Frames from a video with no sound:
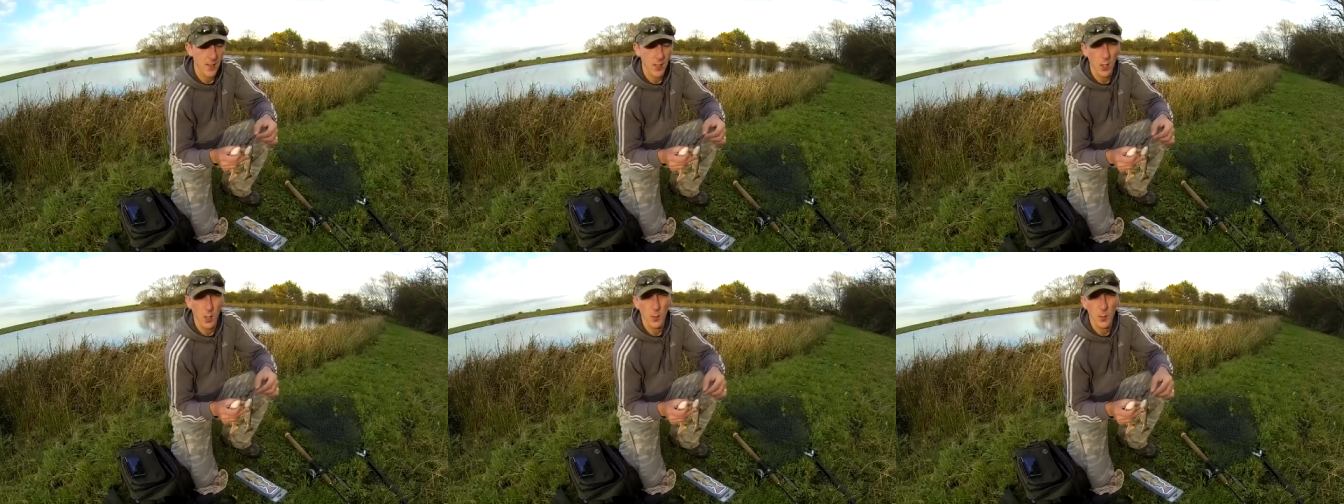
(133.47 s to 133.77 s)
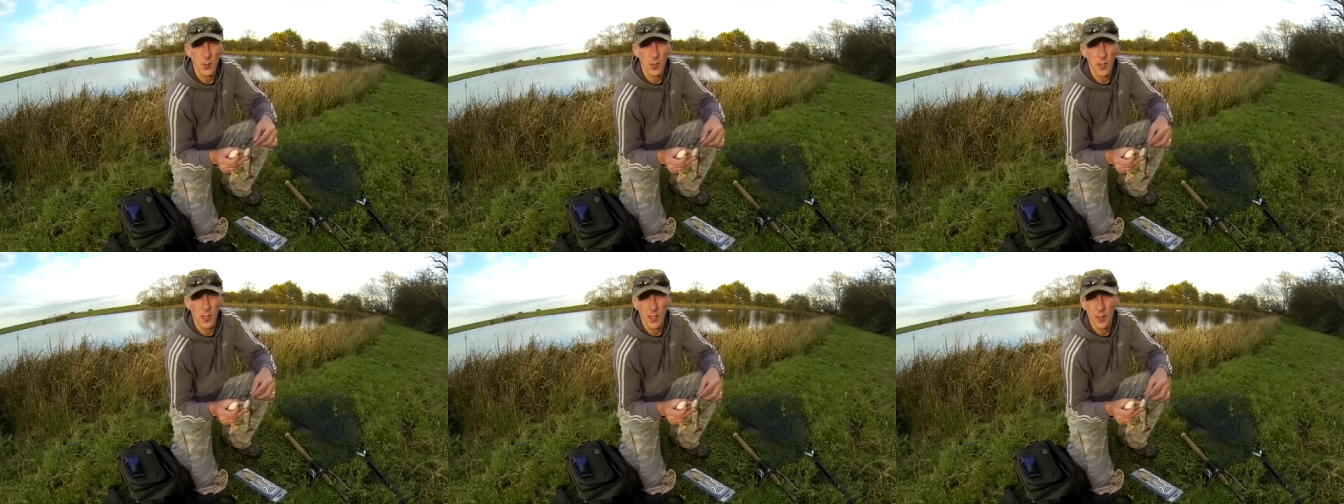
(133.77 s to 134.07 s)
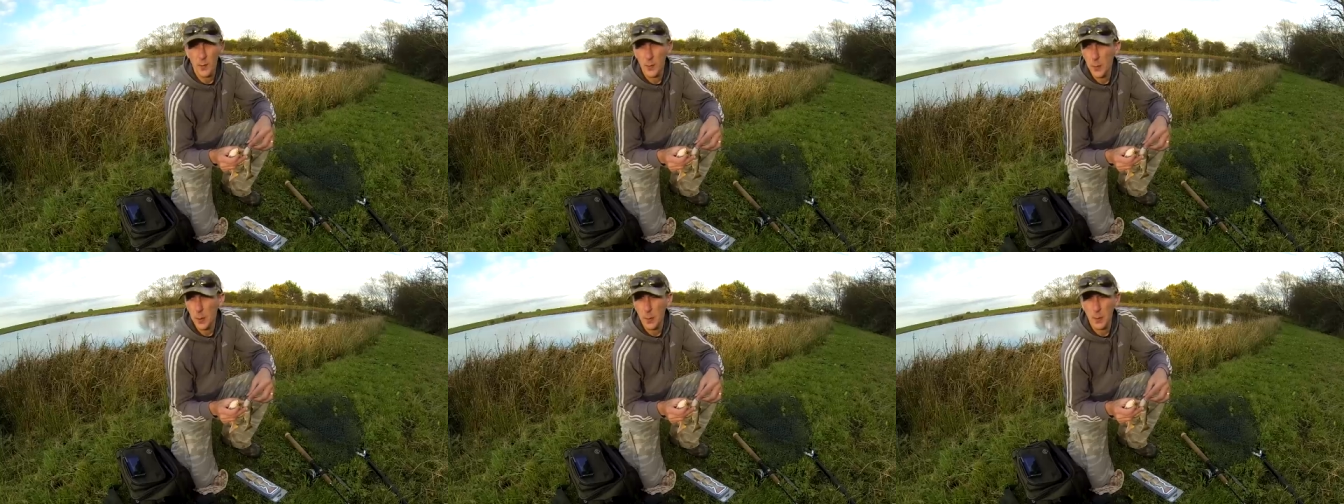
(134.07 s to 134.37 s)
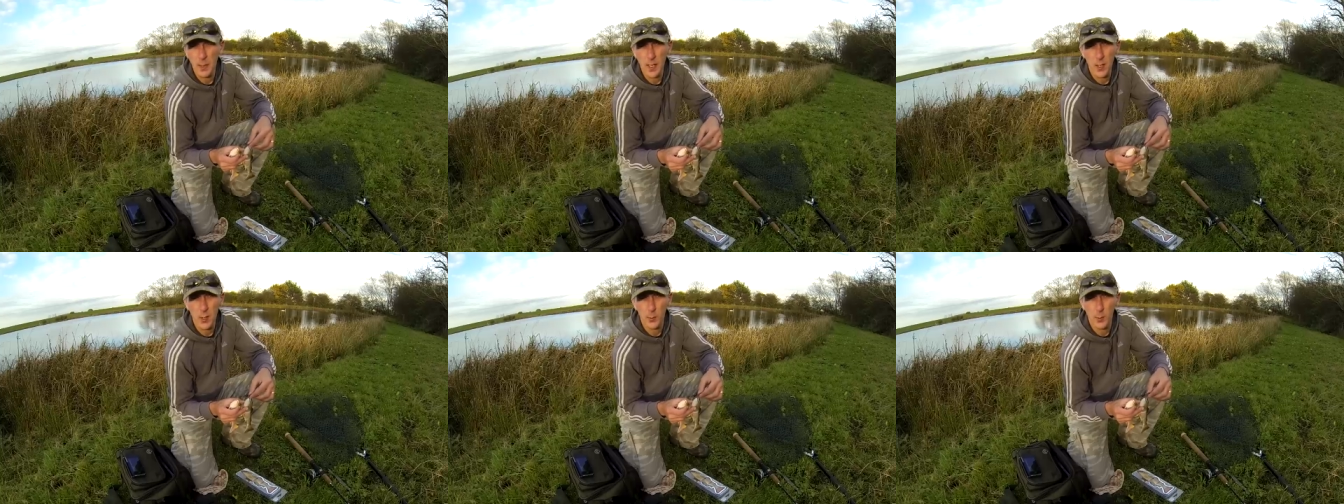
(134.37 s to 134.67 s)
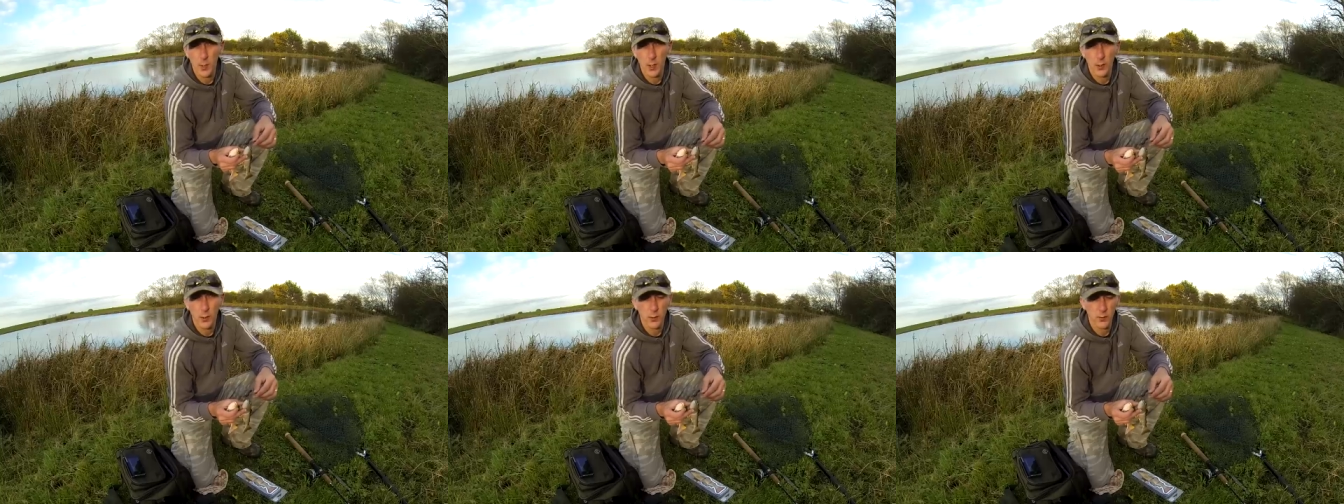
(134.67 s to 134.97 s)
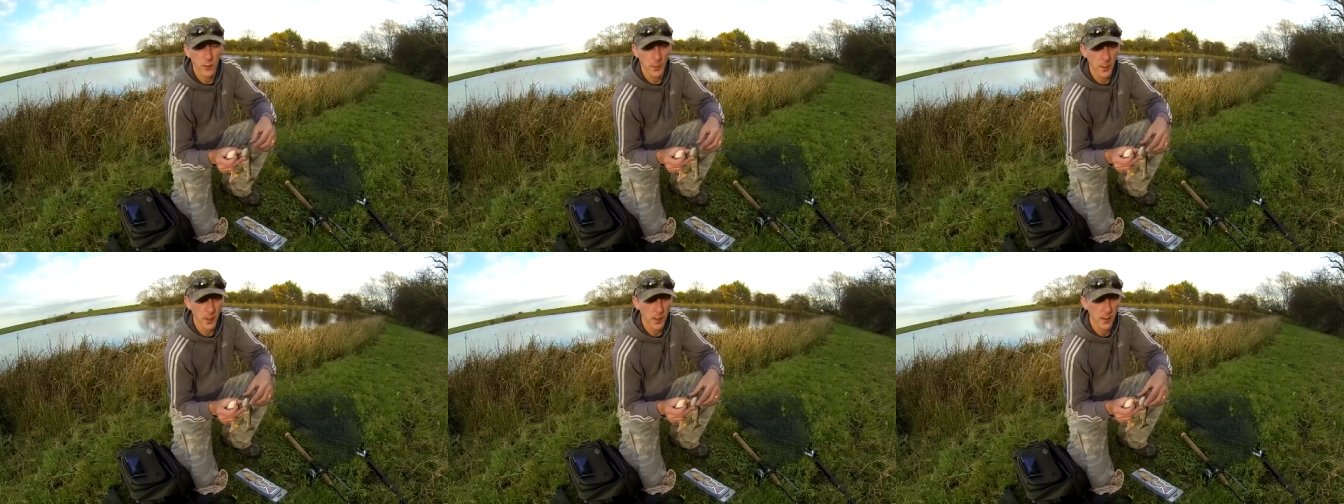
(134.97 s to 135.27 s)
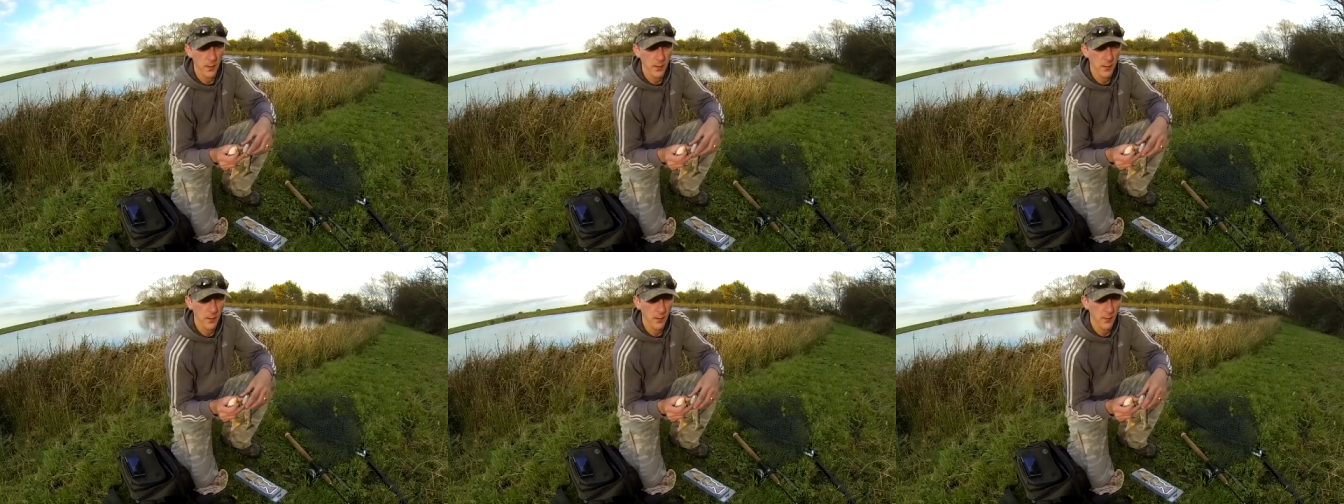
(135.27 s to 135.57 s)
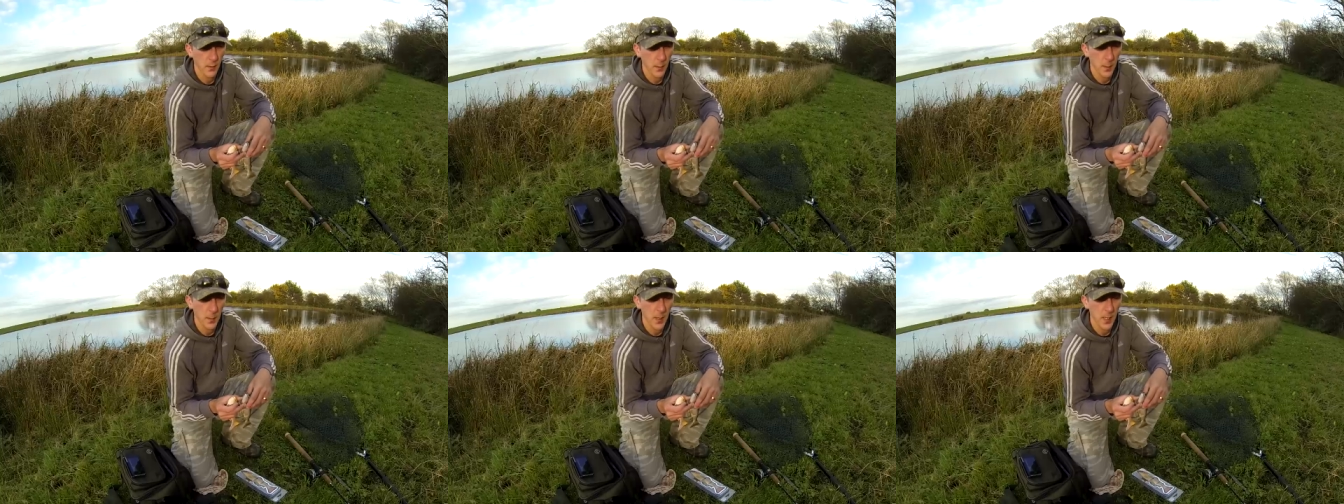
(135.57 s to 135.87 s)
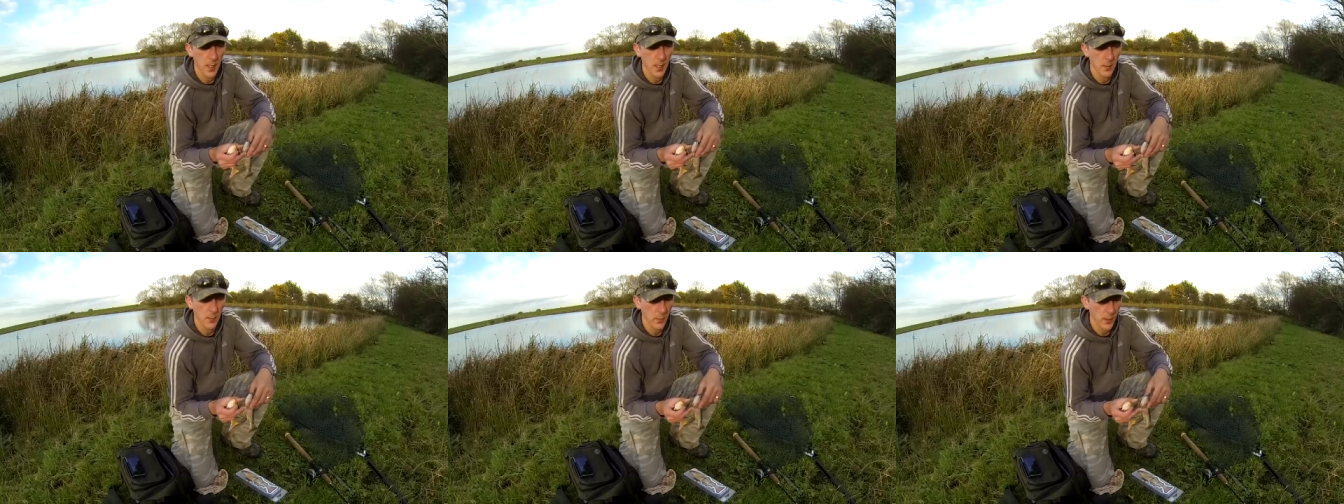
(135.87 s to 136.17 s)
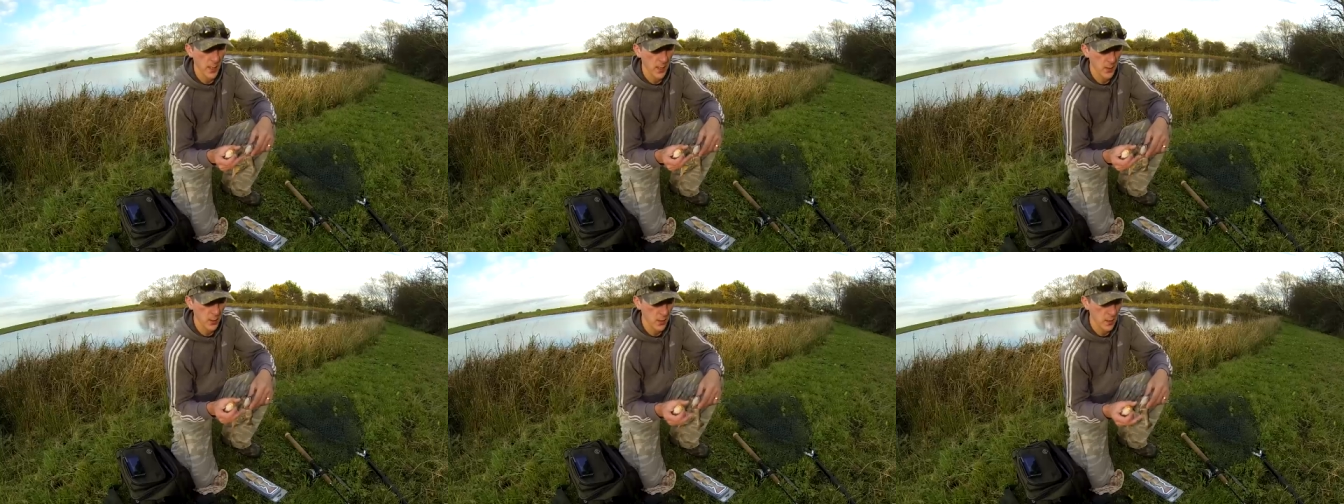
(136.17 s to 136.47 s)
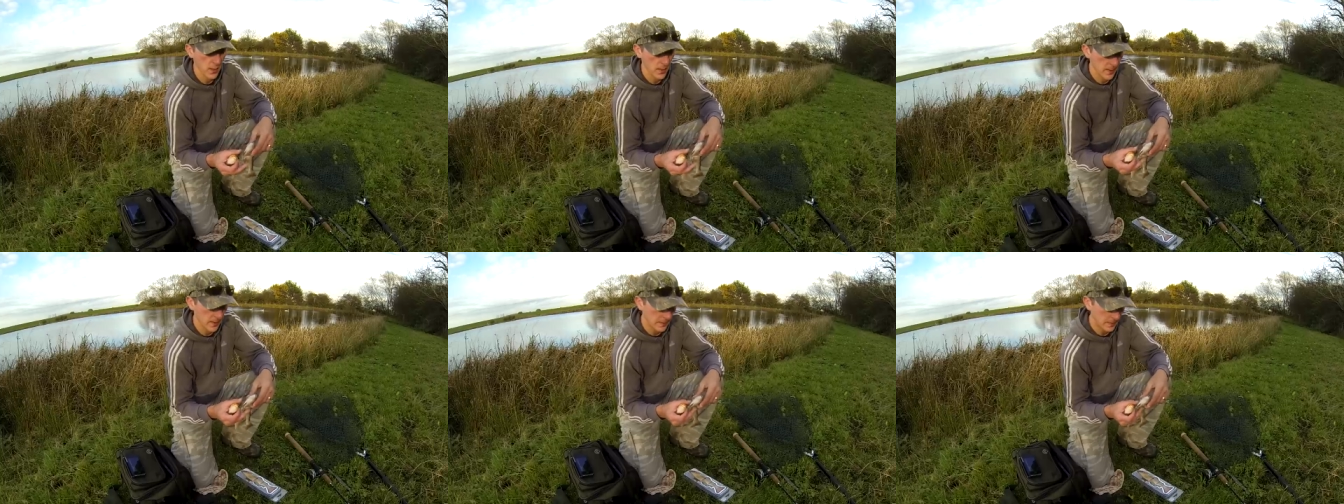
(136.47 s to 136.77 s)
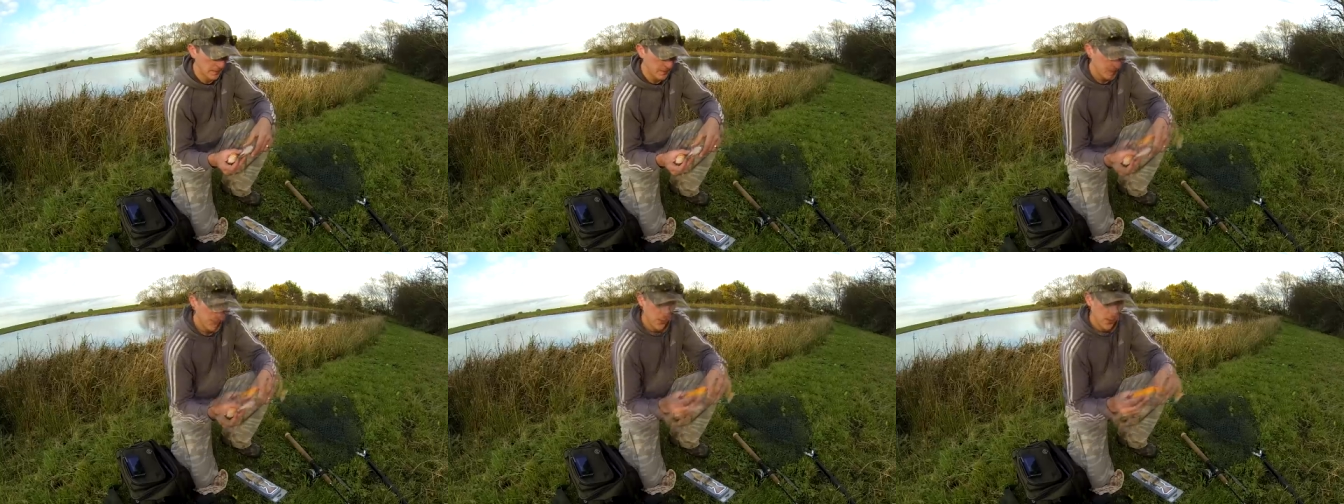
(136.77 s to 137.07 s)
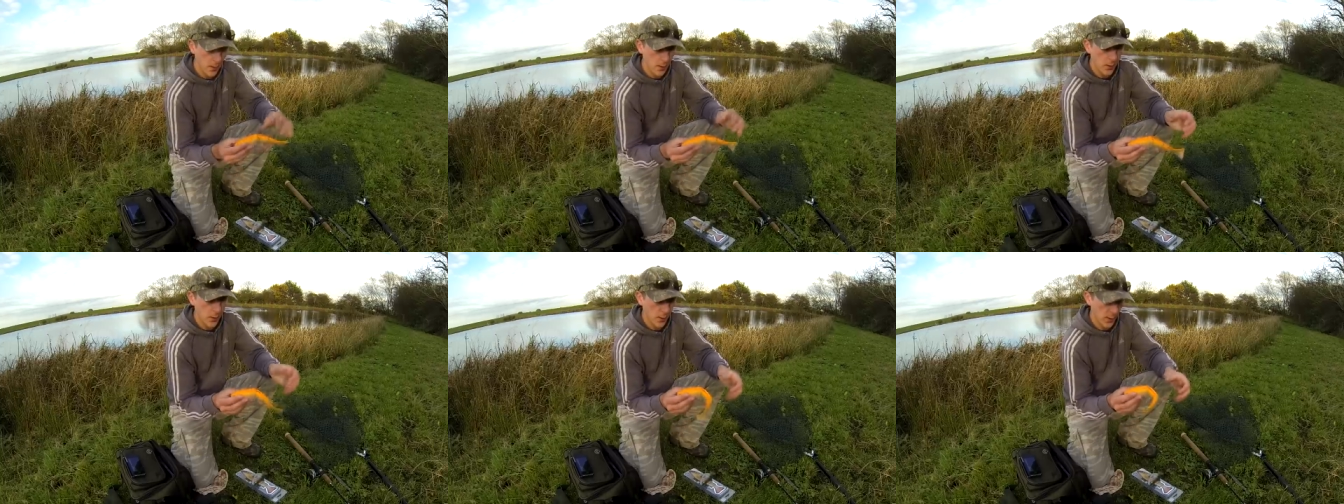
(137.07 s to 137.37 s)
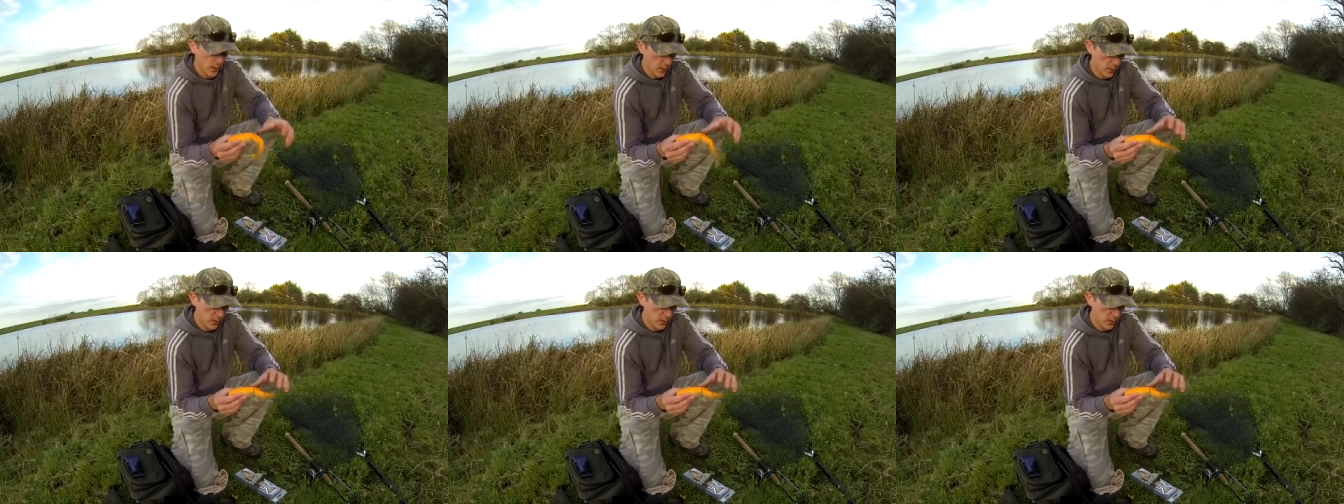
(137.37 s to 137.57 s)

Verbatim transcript: setups, and I'll probably get some of those for my for my medium range. So it's a,